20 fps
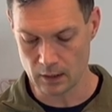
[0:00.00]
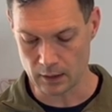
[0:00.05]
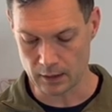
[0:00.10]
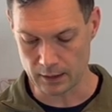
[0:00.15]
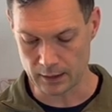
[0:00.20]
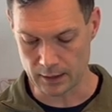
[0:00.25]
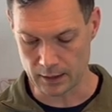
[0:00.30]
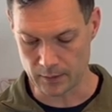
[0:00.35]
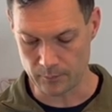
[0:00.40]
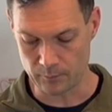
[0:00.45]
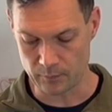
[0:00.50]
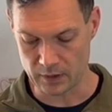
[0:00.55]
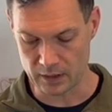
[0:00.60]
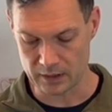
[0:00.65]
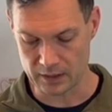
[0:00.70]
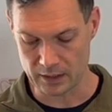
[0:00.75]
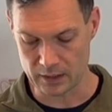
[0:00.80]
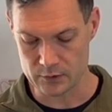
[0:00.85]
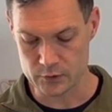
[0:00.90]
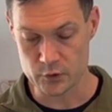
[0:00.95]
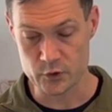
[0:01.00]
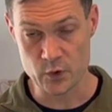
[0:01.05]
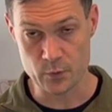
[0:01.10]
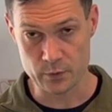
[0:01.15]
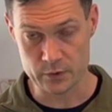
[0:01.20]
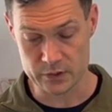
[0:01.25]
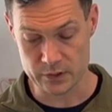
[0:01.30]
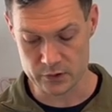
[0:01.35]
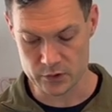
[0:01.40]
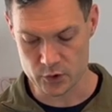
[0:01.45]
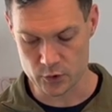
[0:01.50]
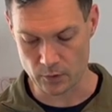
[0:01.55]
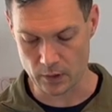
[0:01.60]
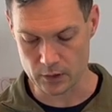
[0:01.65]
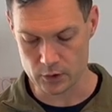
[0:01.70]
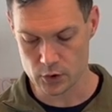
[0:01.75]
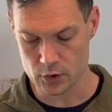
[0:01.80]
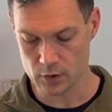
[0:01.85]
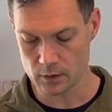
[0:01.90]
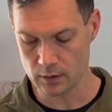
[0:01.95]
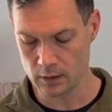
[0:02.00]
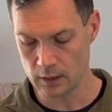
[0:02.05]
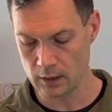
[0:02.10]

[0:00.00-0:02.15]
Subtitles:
It has 2% stretch,